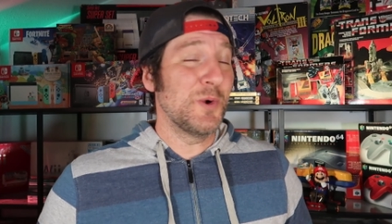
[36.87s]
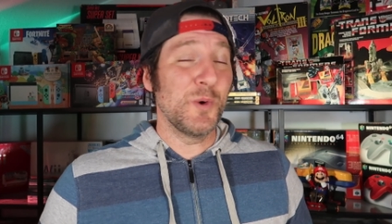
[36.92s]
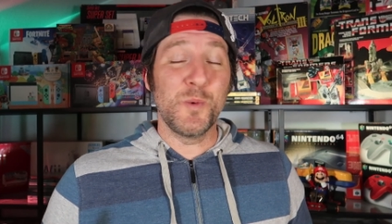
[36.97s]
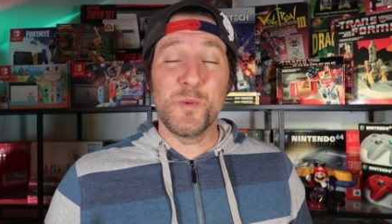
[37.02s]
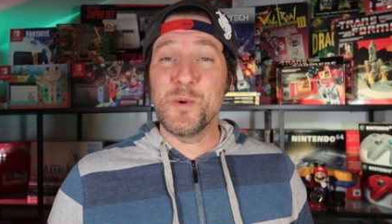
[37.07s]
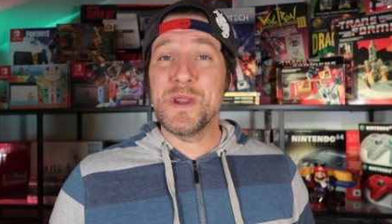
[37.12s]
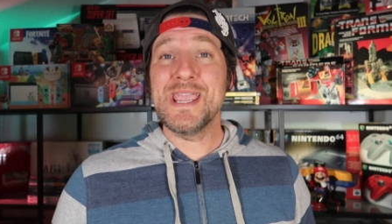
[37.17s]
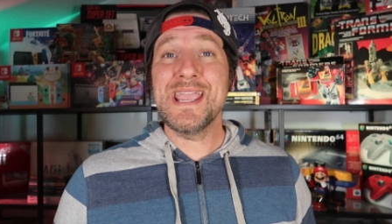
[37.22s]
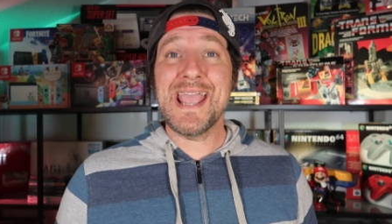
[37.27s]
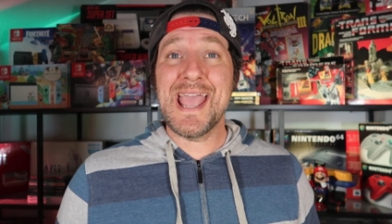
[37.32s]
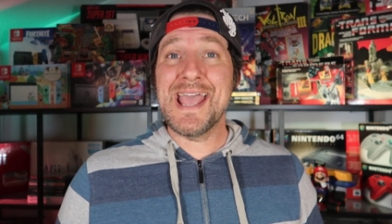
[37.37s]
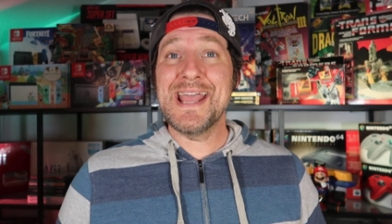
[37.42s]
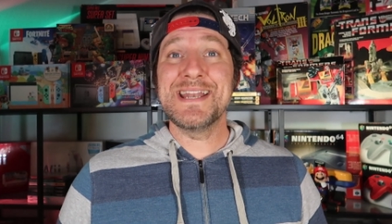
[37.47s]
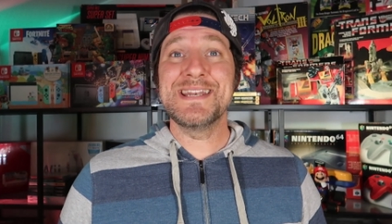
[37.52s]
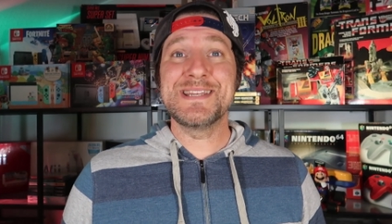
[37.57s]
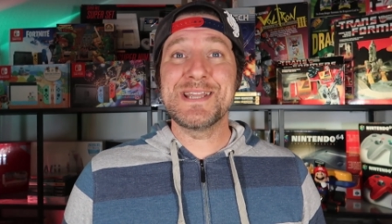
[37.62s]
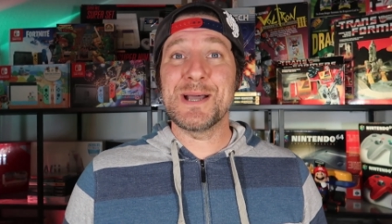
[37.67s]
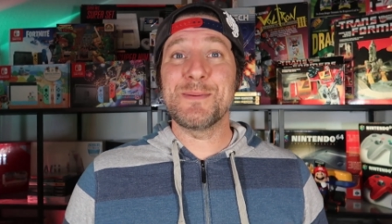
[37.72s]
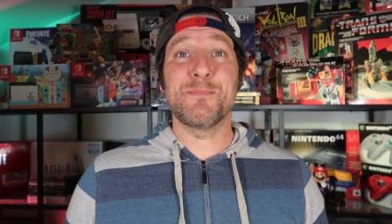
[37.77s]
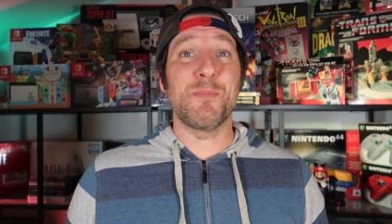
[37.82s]
we
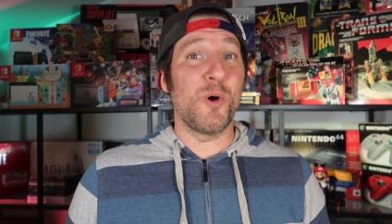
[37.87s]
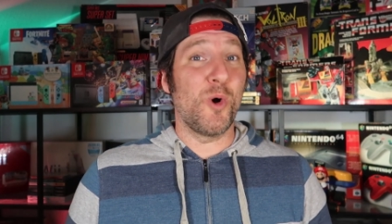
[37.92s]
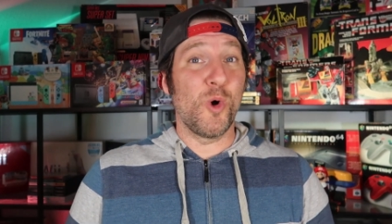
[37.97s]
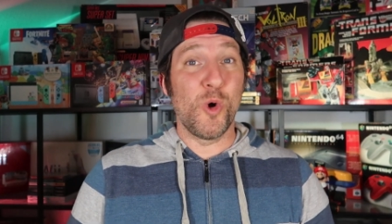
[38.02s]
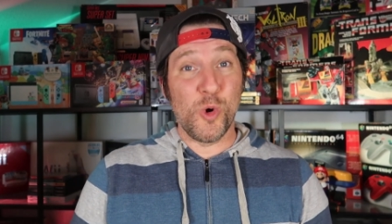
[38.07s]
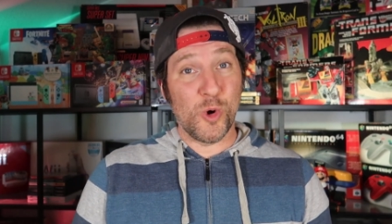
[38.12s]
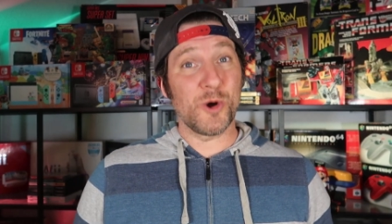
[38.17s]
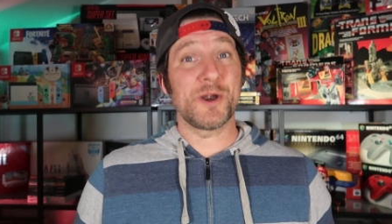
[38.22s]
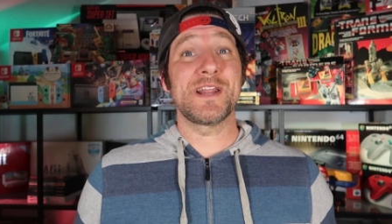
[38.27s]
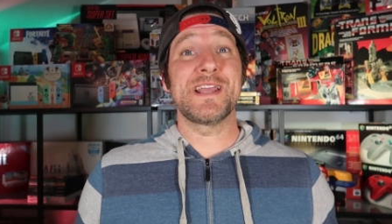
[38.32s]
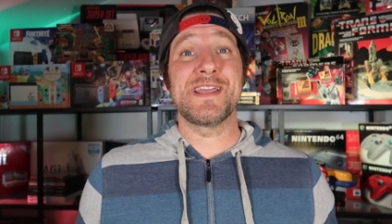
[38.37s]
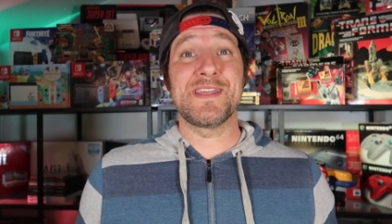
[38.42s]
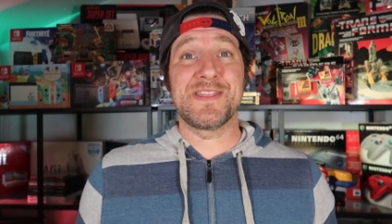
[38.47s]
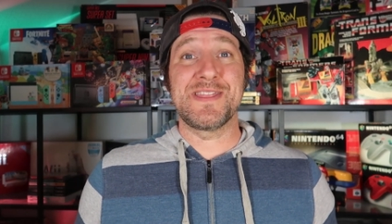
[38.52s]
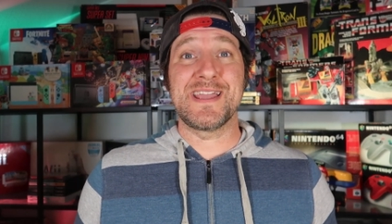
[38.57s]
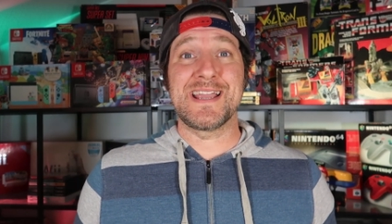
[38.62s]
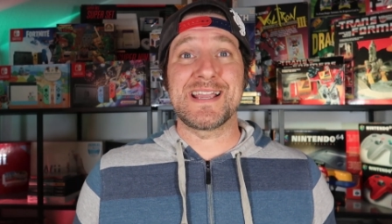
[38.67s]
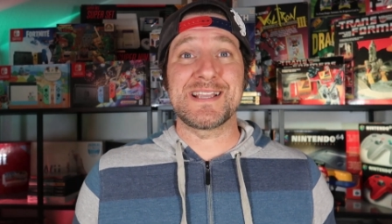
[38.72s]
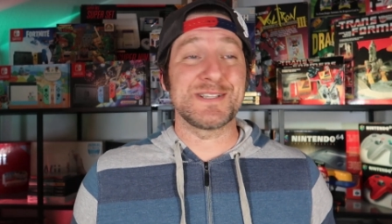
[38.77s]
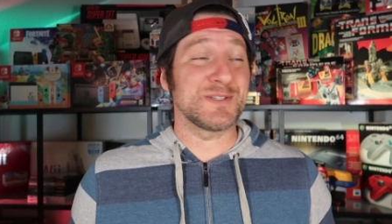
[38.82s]
end up hoarding
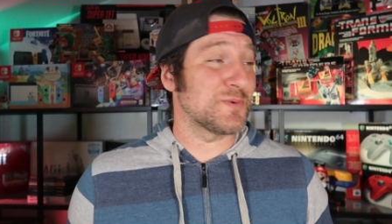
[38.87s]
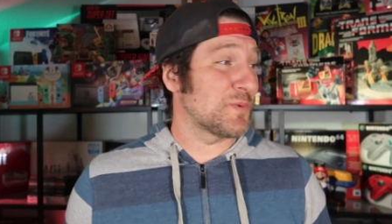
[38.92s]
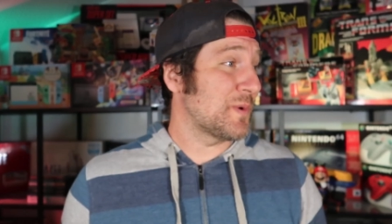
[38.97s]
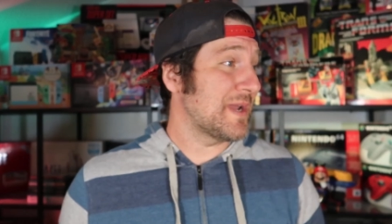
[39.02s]
things.